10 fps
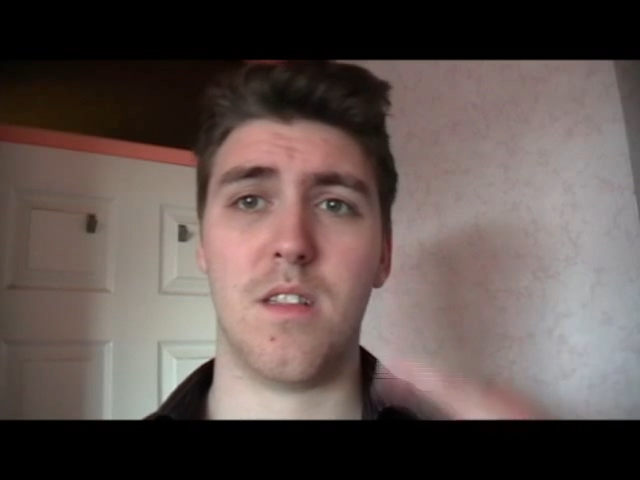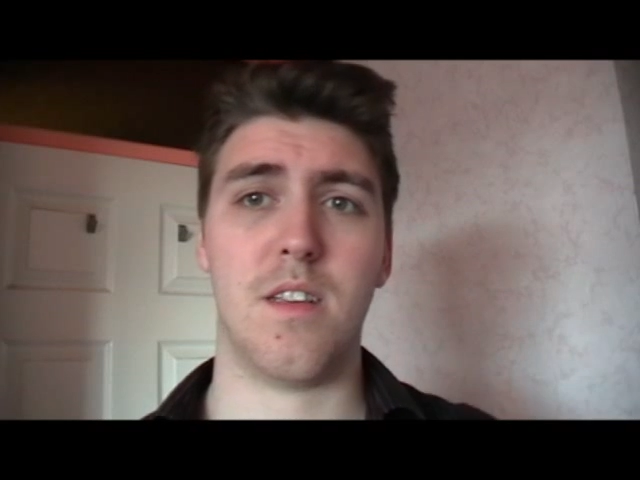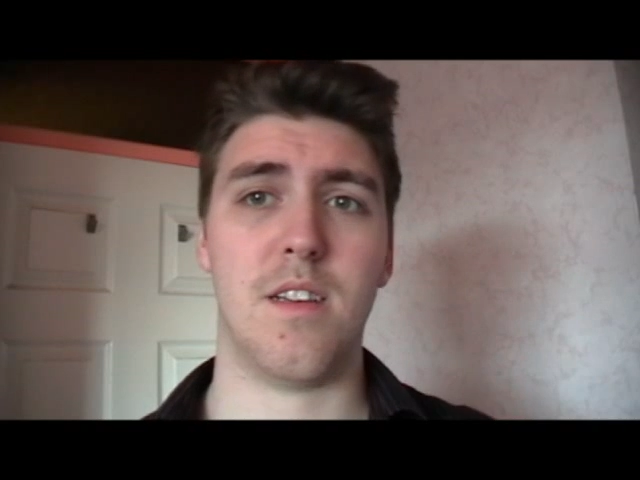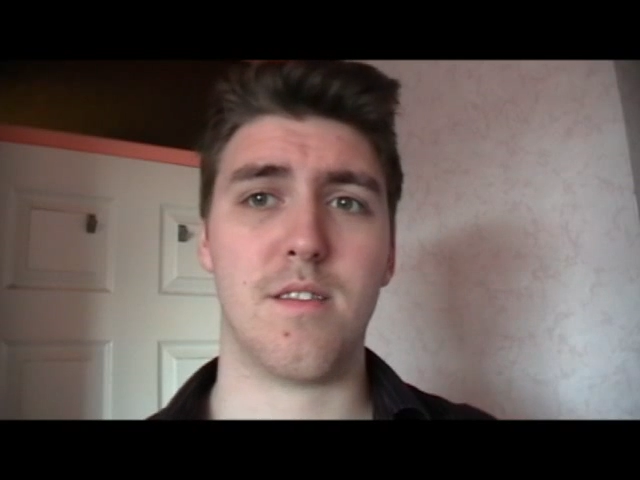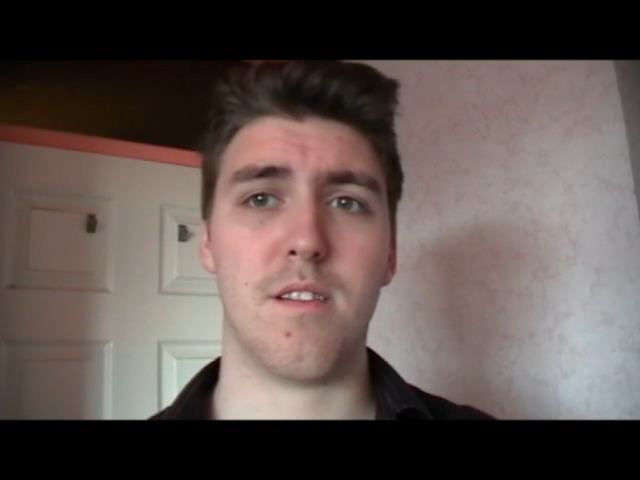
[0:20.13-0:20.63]

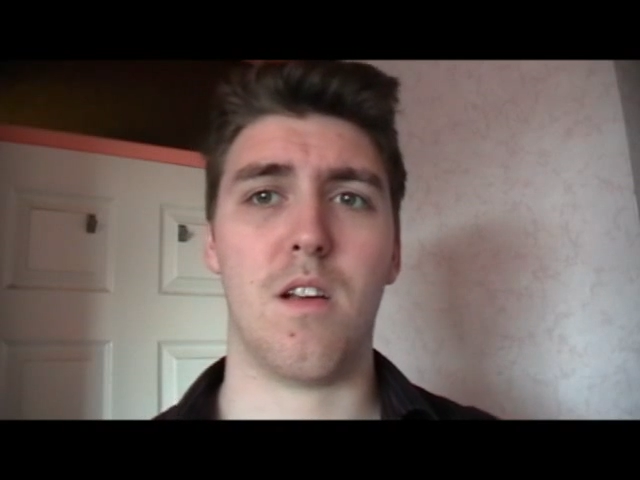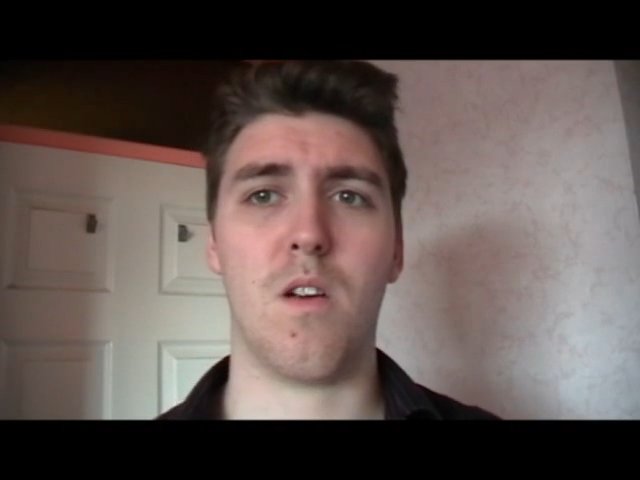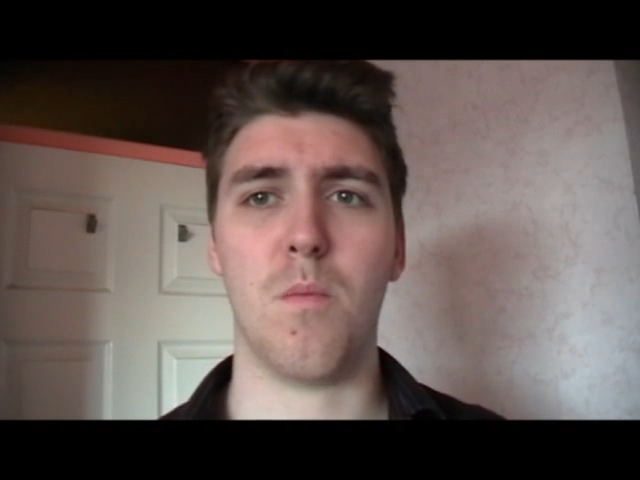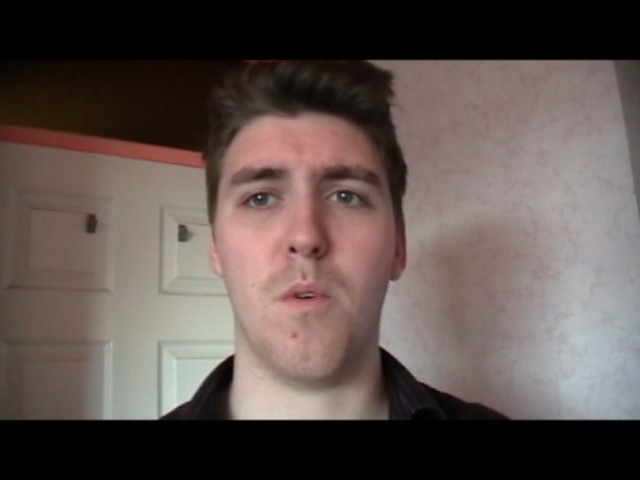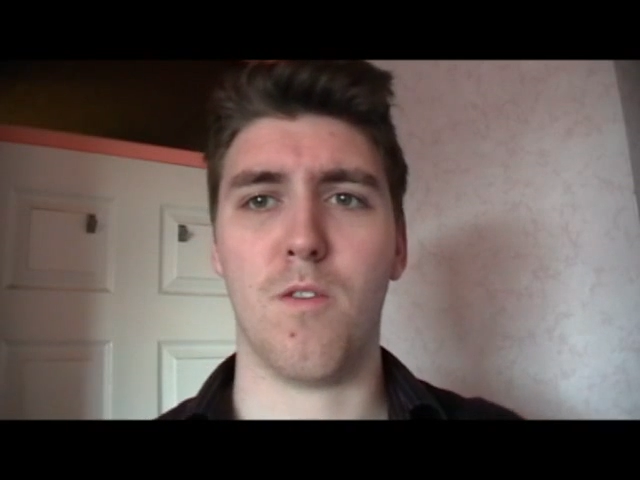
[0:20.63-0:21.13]
There's a
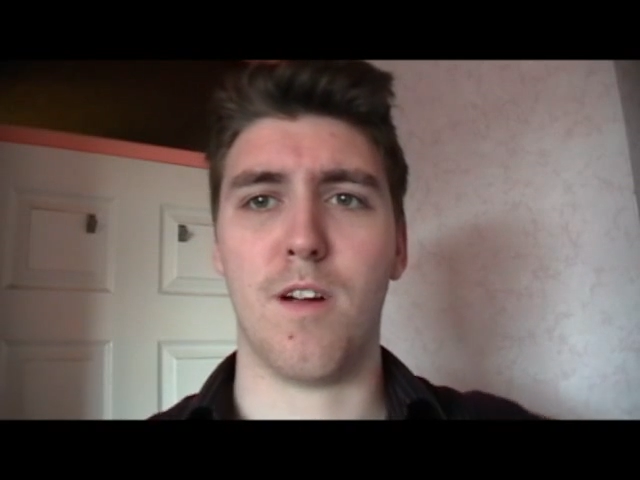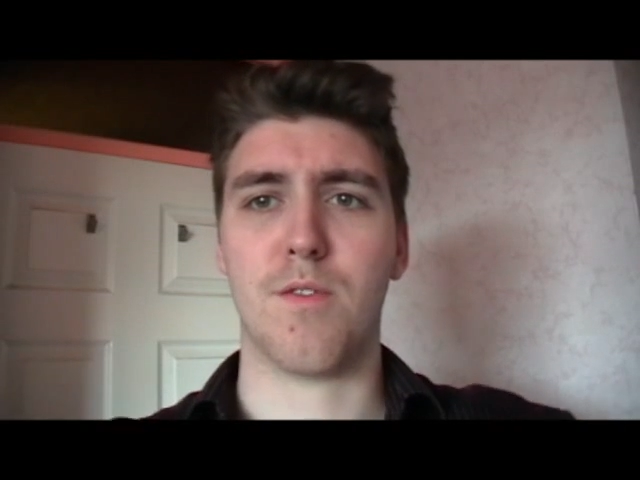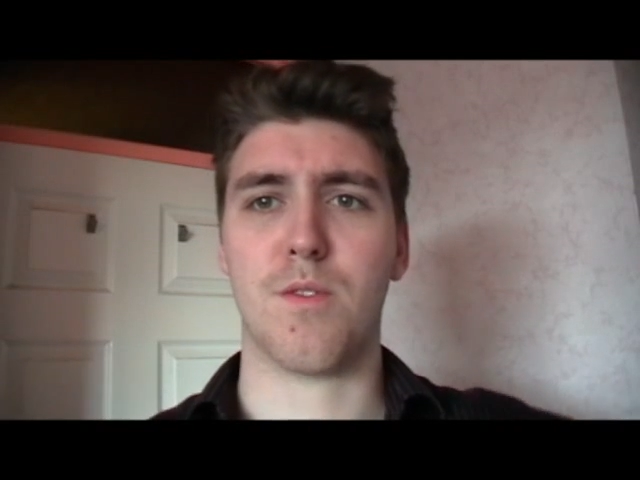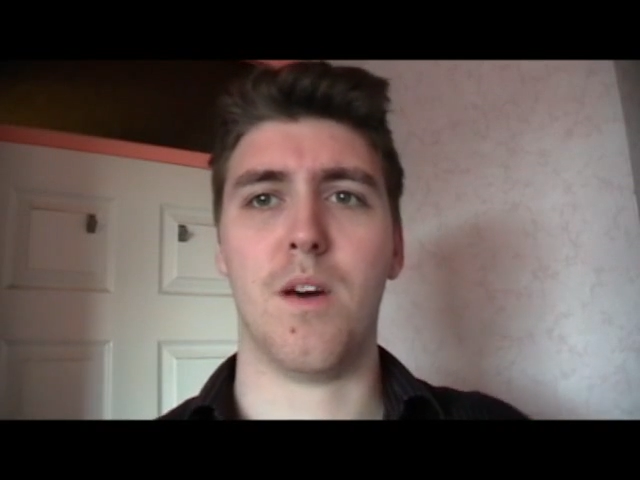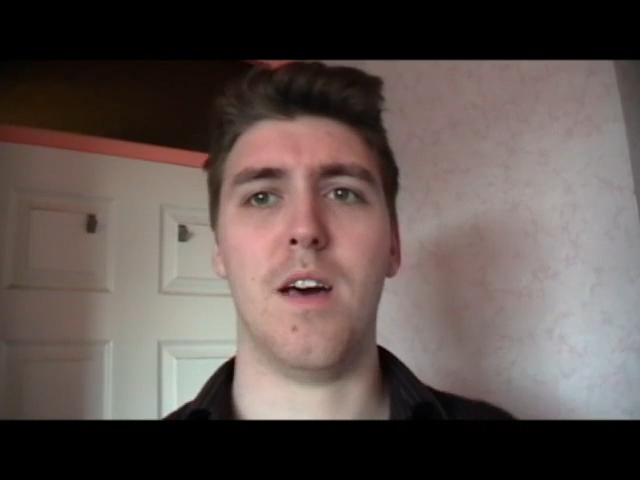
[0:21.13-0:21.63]
lot more
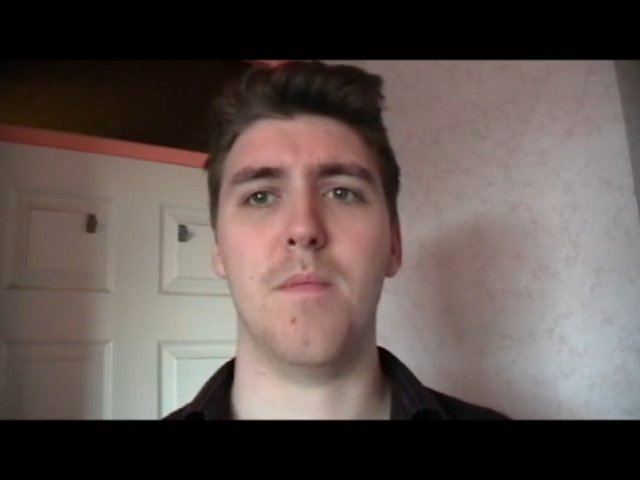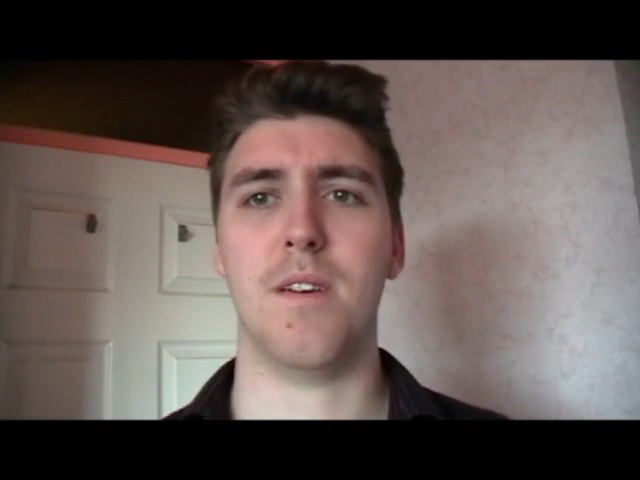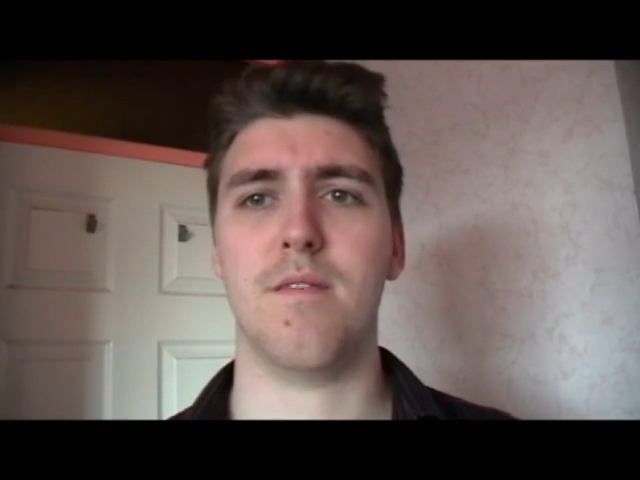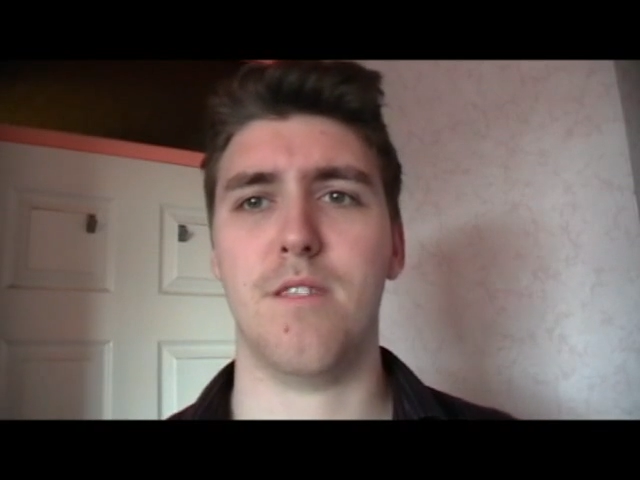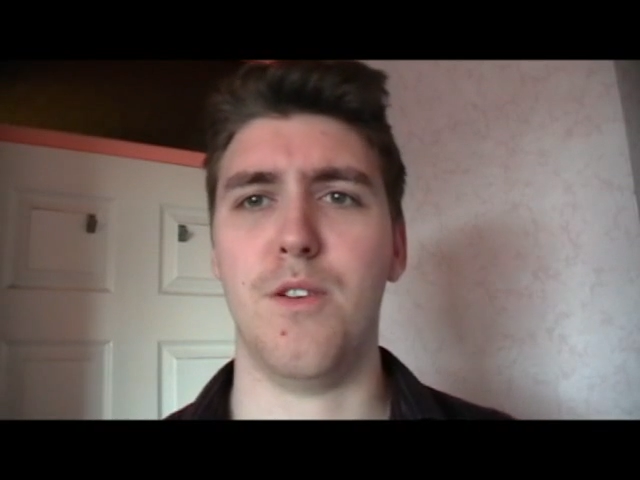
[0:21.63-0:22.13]
elsewhere,
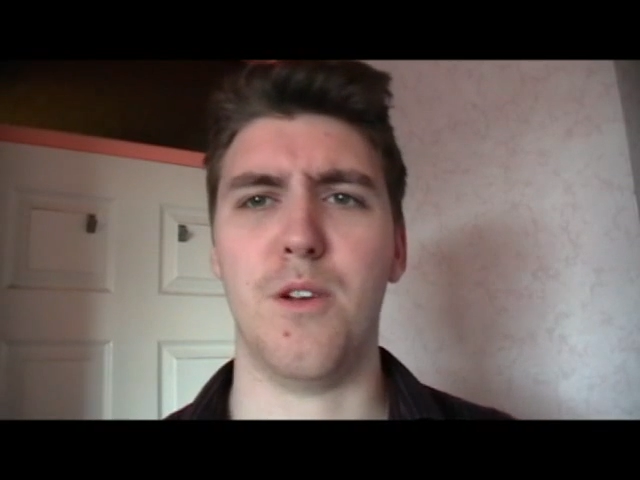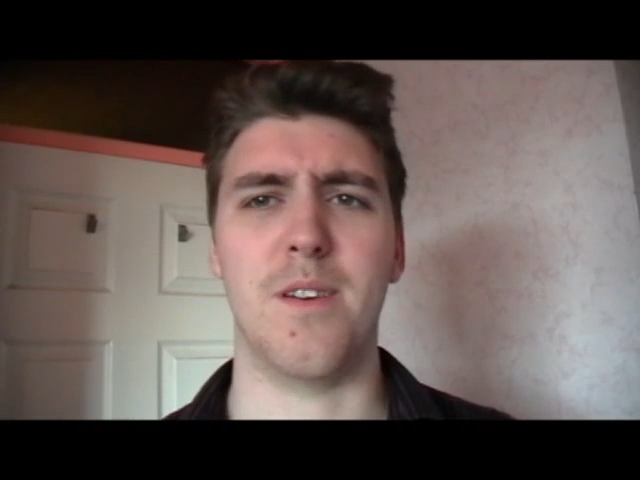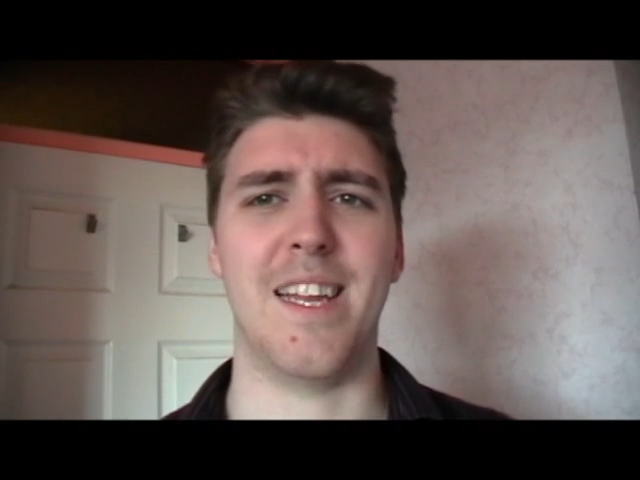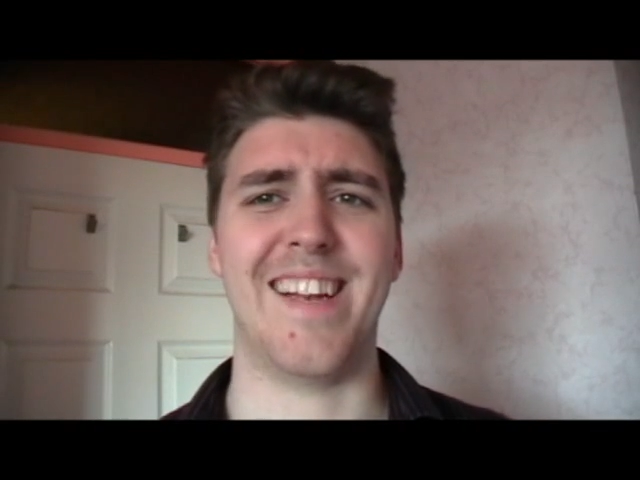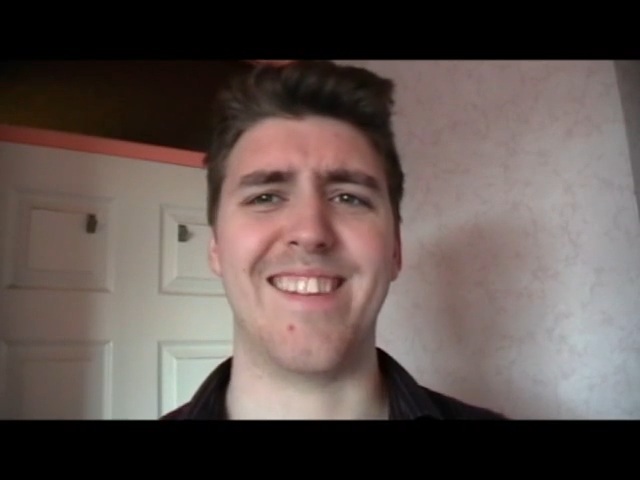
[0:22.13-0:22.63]
but you
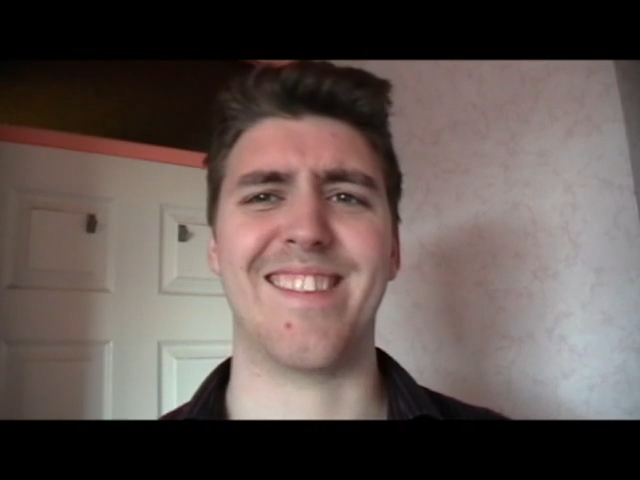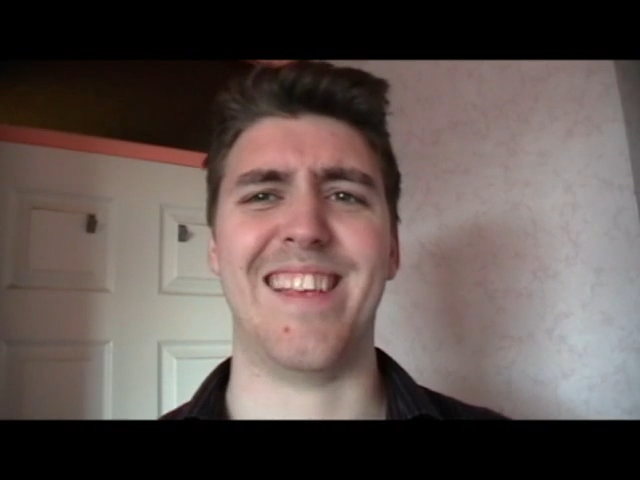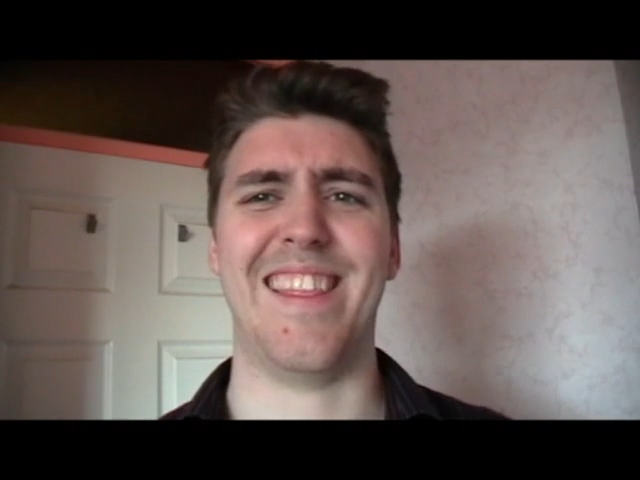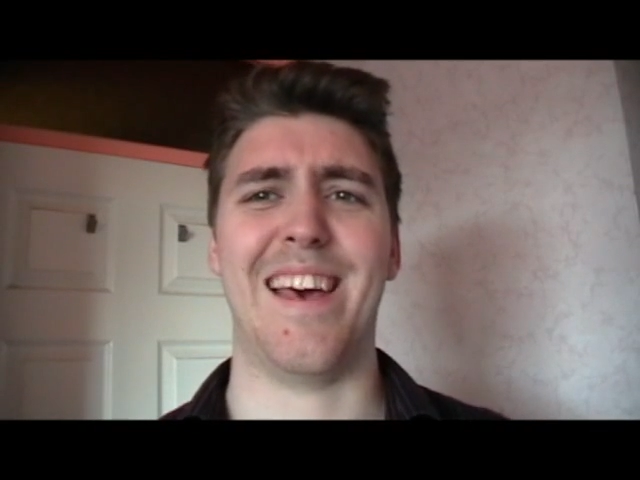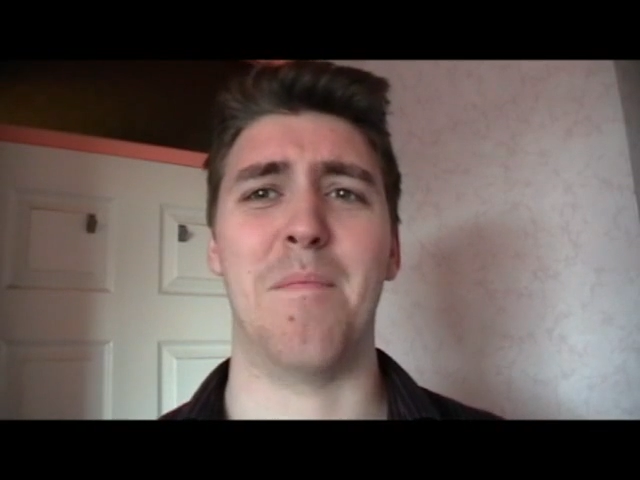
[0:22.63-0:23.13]
don't need to
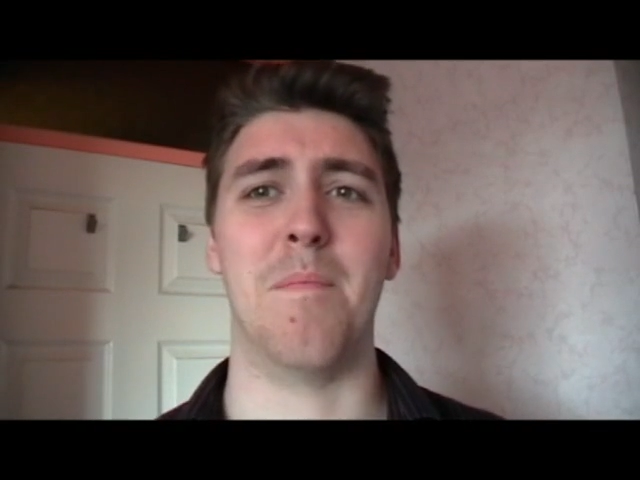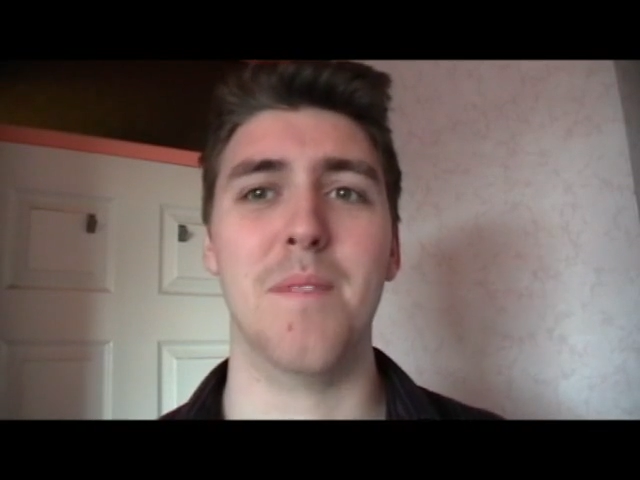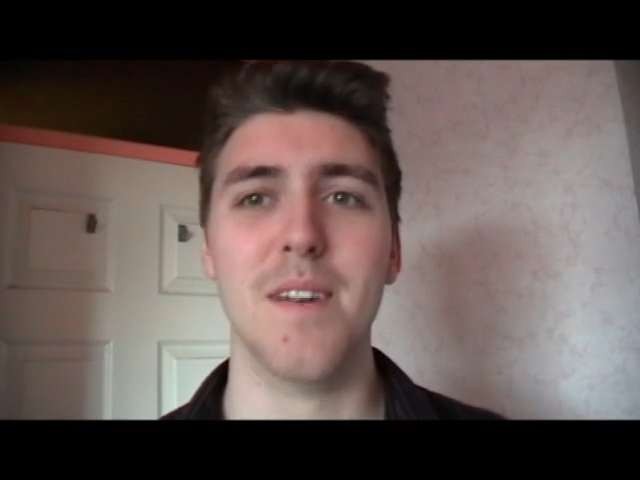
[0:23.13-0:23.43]
see them.